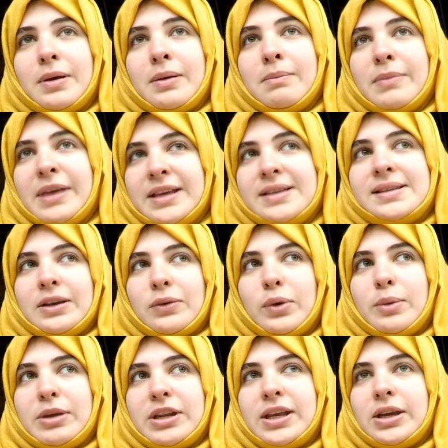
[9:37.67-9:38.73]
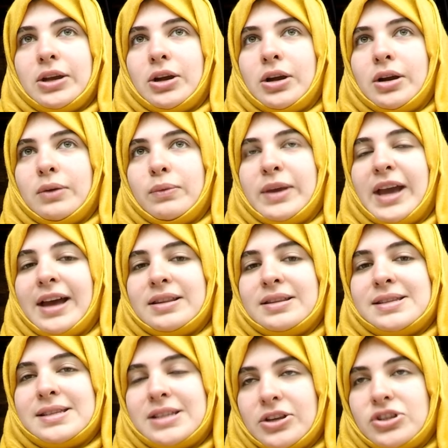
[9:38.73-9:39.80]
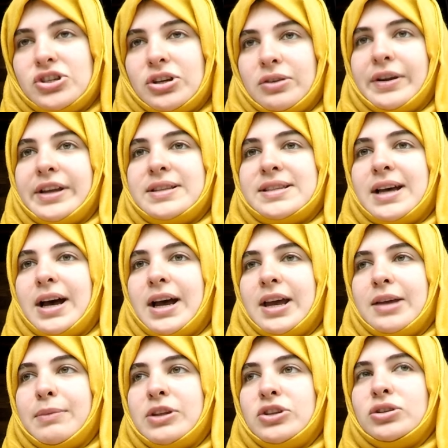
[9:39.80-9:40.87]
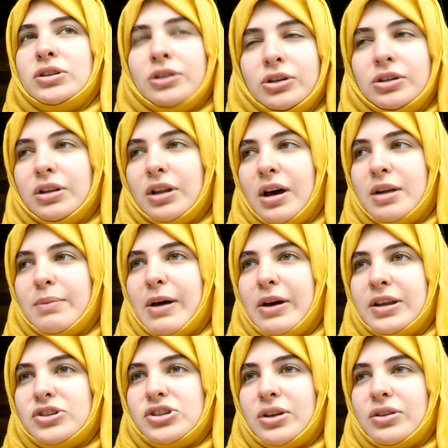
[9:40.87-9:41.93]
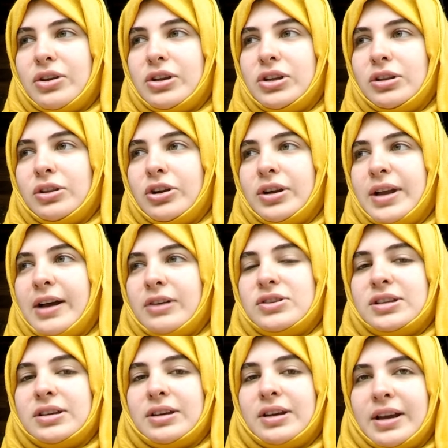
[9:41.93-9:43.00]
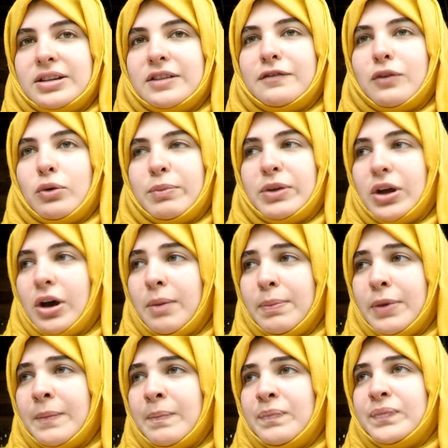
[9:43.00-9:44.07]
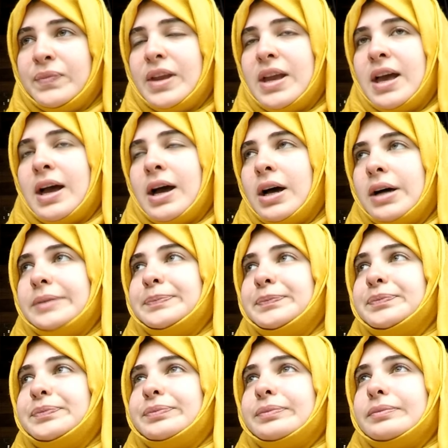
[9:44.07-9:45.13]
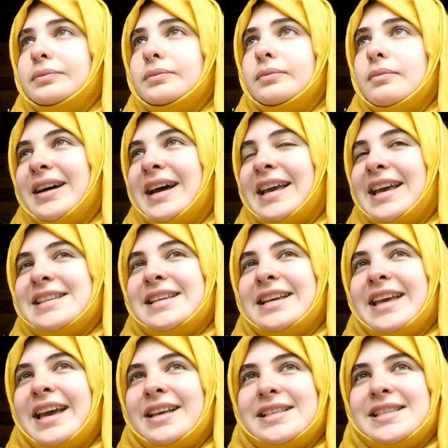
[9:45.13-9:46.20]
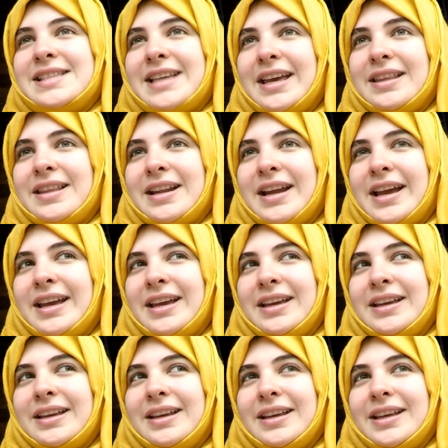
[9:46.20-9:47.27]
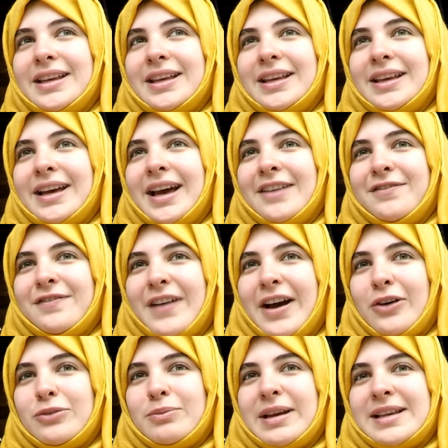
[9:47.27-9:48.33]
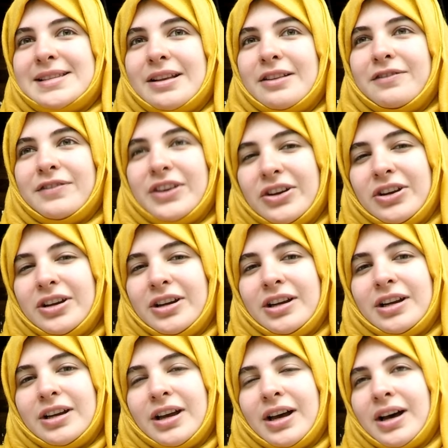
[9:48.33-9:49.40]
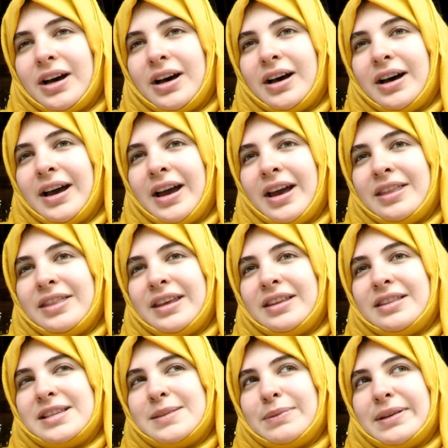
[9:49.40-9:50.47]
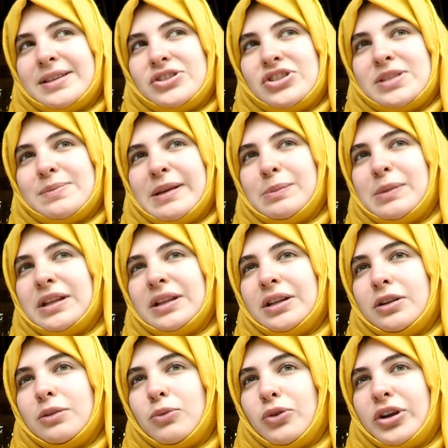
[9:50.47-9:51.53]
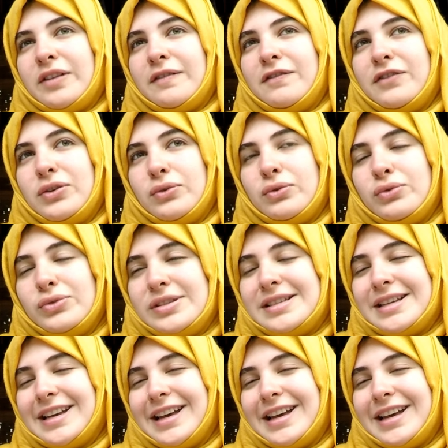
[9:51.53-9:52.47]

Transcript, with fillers: amazing women here. We had such a great time and you learn a lot about each other and you learn how to kind of open up. Um, I guess I can't say that I, I found myself here. Uh, I think this place just made me a little more confused.